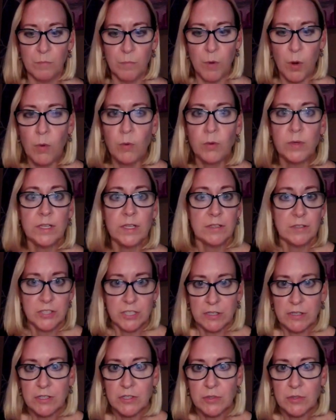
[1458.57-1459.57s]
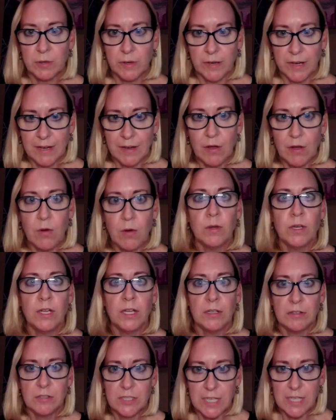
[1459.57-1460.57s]
owning your territory, owning
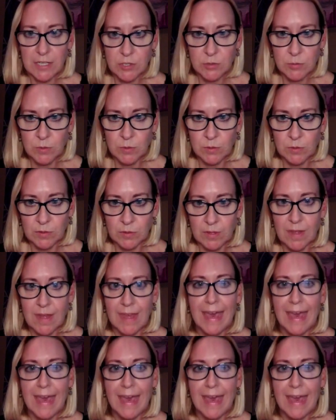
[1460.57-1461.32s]
your schedule,